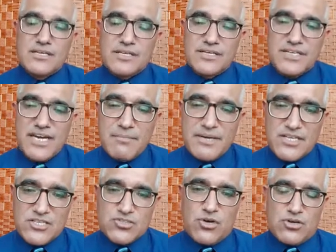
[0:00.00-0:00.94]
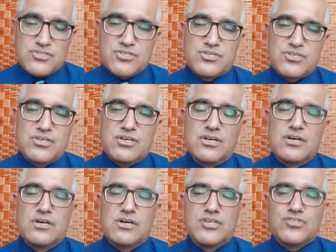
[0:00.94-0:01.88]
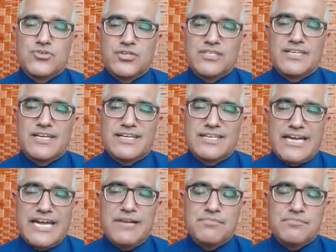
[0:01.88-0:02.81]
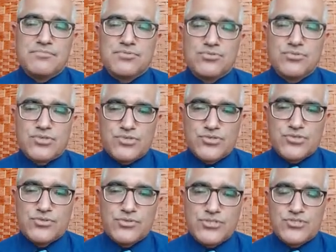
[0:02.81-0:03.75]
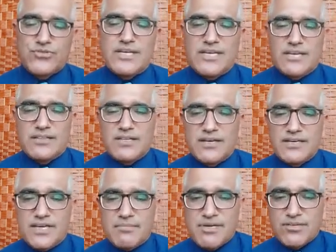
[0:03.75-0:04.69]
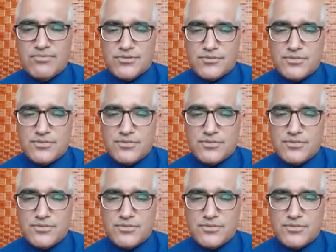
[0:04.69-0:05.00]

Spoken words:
diabetic socks, so it can help to control the swelling in the diabetic foot.